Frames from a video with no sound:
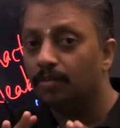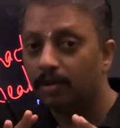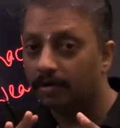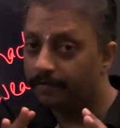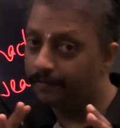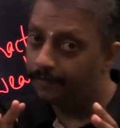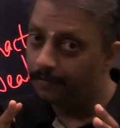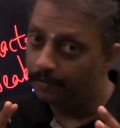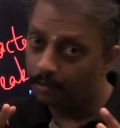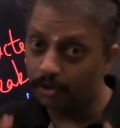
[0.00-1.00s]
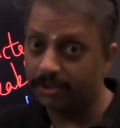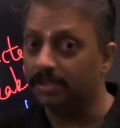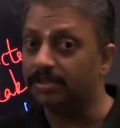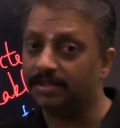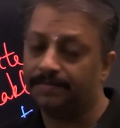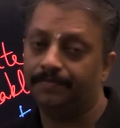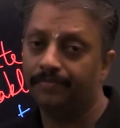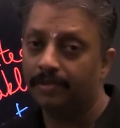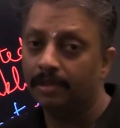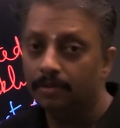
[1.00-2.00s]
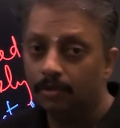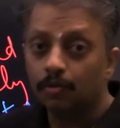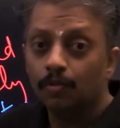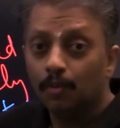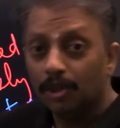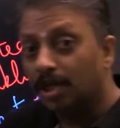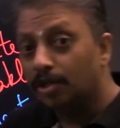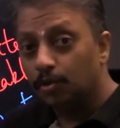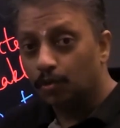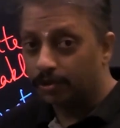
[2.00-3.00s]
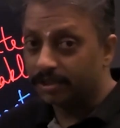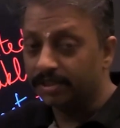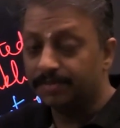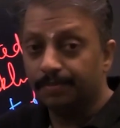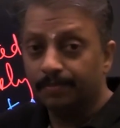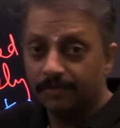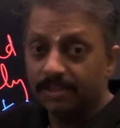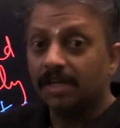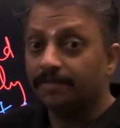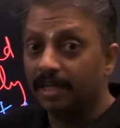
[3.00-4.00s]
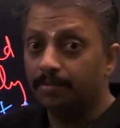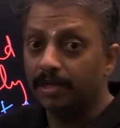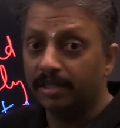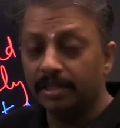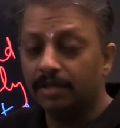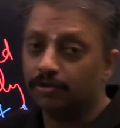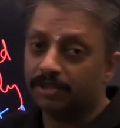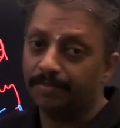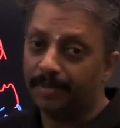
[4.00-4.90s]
number of questions through one or two questions which are available in the question